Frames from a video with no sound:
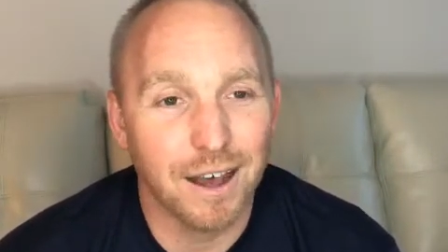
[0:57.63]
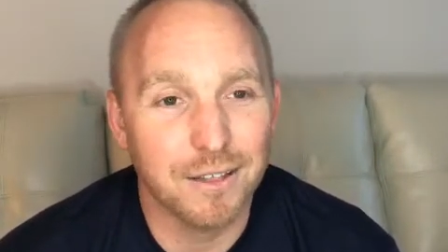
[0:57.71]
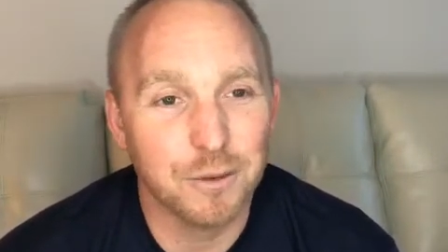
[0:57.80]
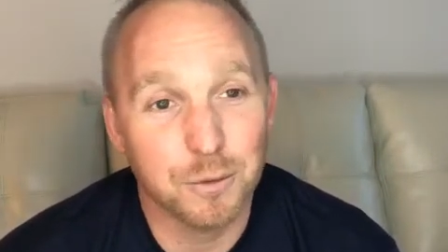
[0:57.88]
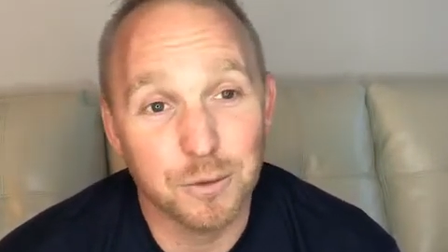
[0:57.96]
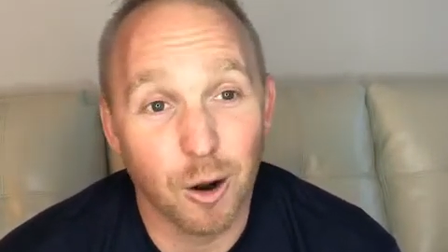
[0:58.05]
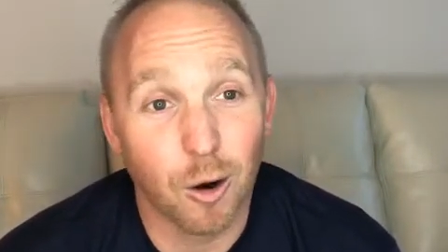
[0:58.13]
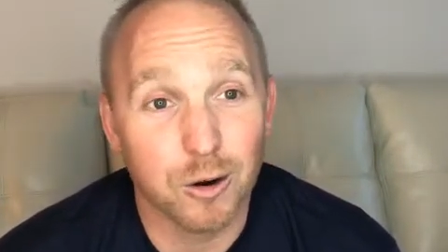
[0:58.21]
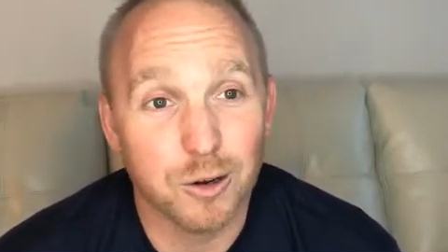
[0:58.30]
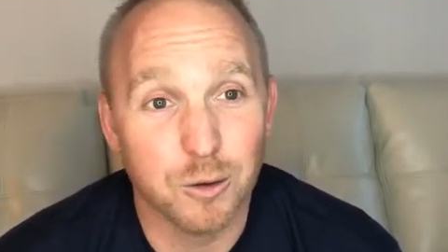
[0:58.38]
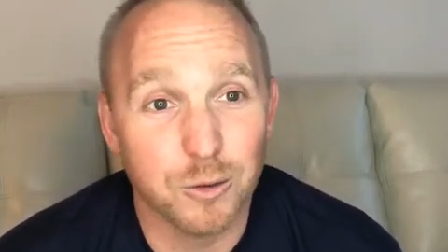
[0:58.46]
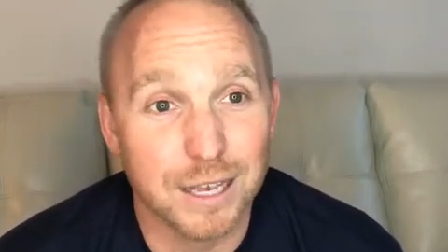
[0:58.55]
This was an
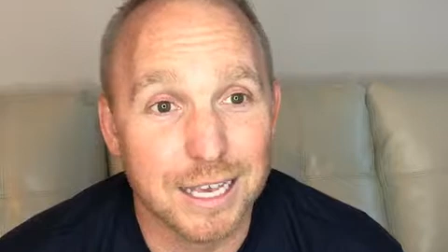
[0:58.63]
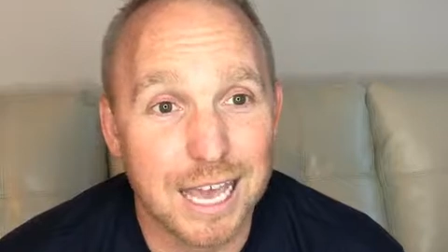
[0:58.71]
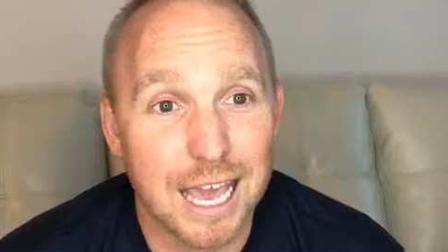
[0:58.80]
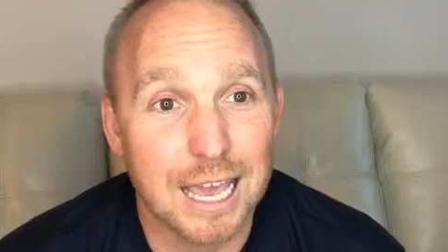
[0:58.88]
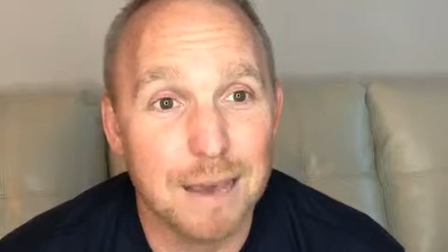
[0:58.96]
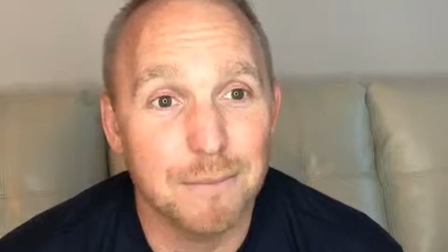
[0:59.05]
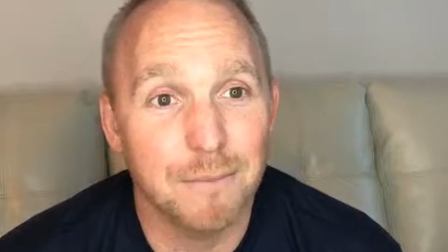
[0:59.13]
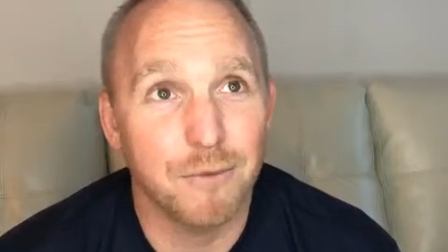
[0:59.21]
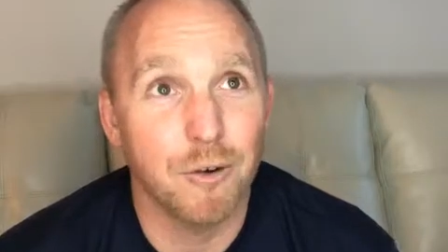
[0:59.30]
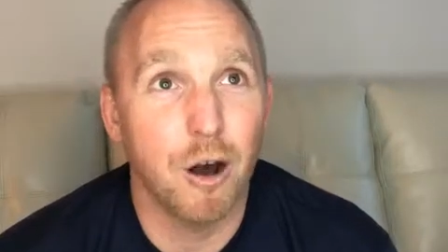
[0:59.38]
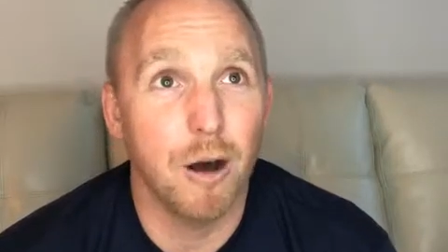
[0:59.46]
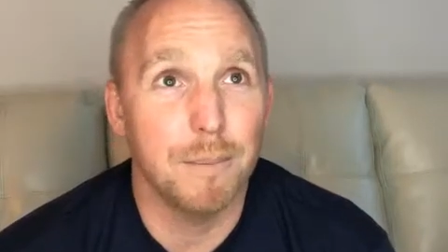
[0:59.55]
article that came
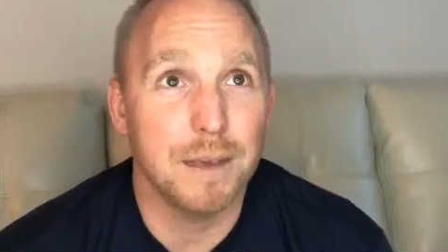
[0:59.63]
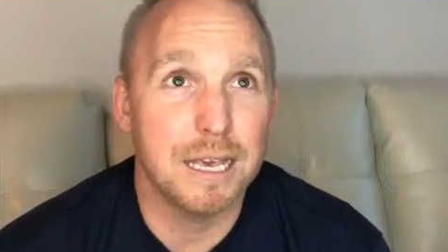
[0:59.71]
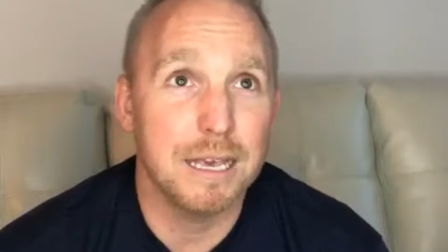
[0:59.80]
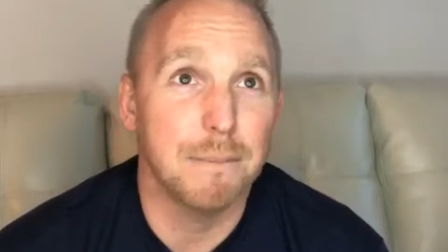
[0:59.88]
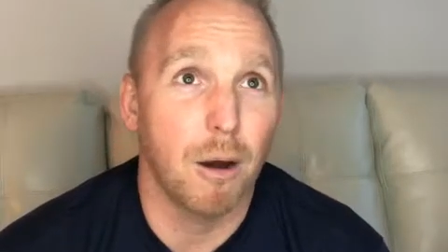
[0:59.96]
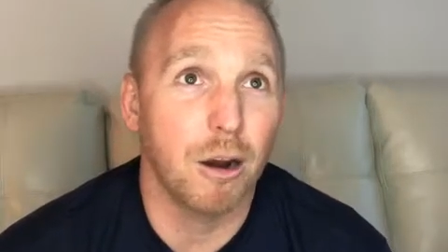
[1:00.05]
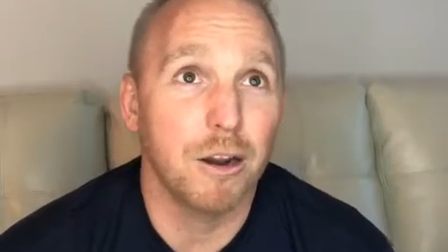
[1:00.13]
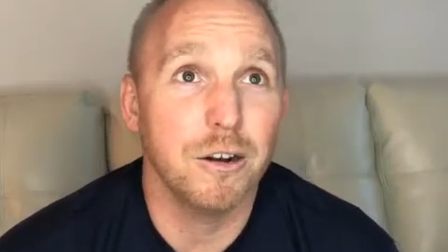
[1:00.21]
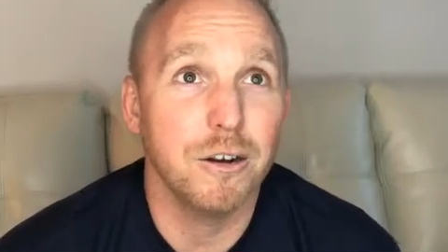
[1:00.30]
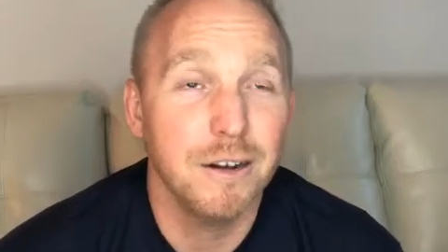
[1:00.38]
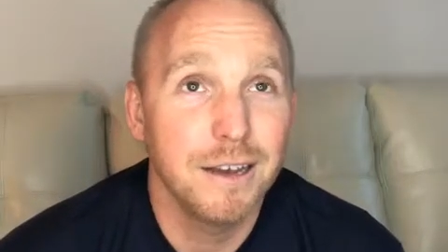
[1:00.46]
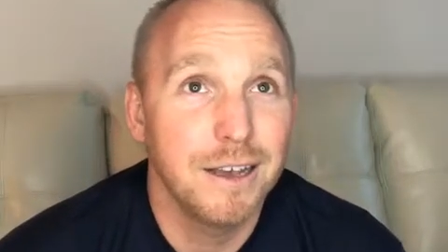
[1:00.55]
from
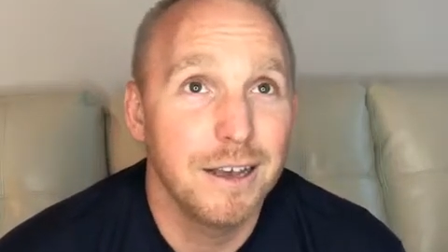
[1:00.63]
eMarketer,